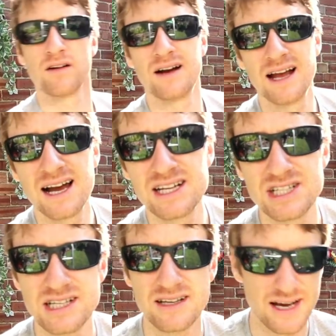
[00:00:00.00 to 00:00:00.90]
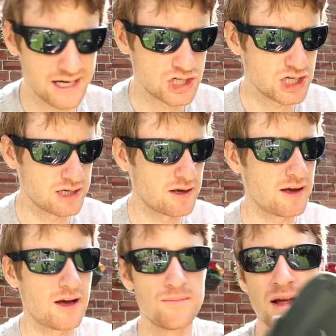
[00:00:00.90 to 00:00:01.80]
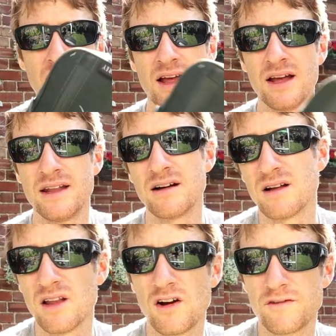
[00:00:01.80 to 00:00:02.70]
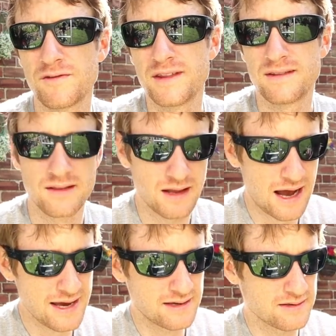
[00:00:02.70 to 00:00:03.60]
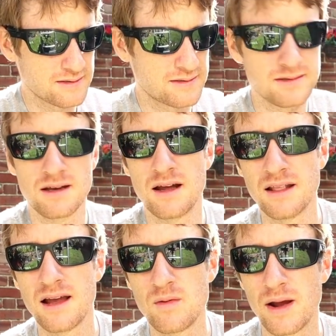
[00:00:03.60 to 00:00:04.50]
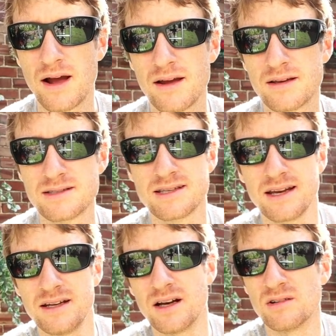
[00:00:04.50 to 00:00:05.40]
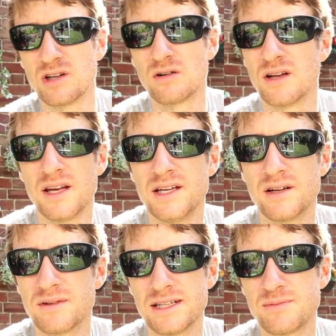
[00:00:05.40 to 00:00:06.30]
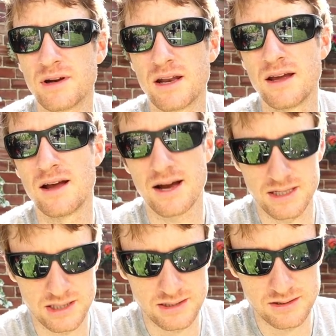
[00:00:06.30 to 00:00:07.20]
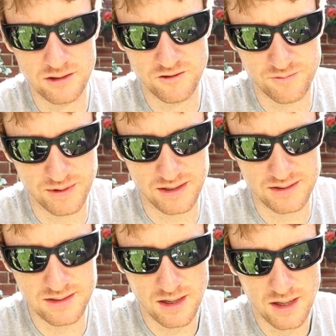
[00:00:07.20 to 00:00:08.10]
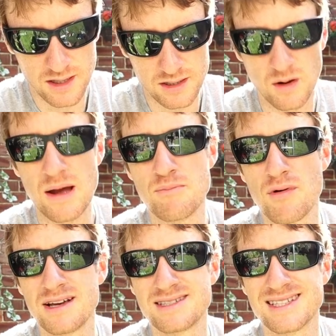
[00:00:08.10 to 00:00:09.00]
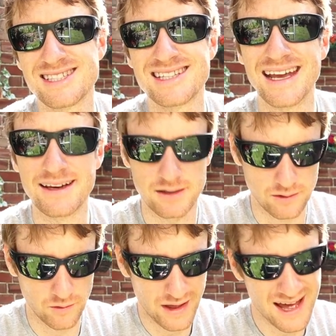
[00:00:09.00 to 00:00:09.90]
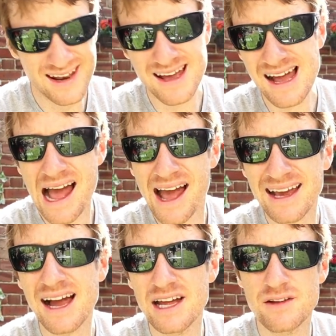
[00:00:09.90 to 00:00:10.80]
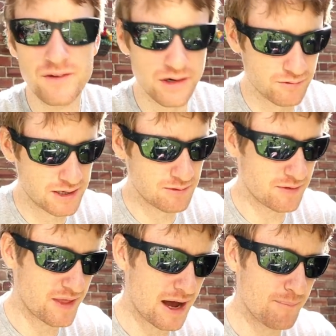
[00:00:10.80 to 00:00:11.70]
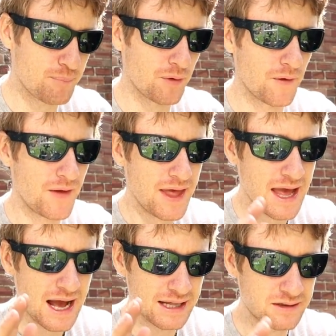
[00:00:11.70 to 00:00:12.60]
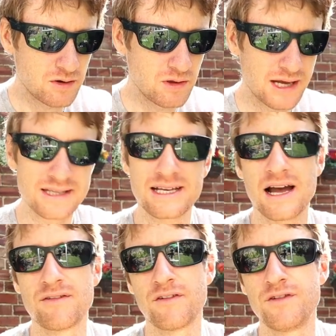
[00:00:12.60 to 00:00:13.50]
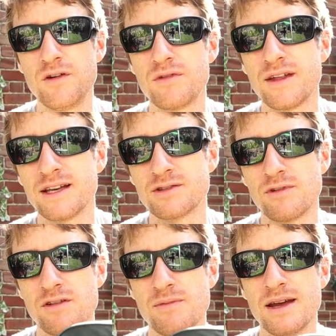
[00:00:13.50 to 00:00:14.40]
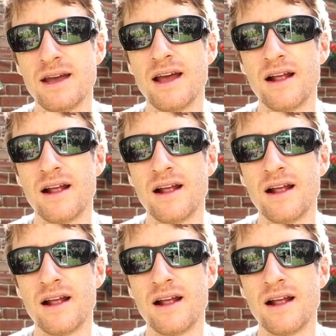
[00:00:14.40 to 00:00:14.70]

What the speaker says: Right, hygiene. Now, a lot of hikers and lightweight hikers say, you know, you don't need to bring any hygiene stuff because, you know, embrace the stink and all that. And I kind of agree with that, but I do like to have a few things with me.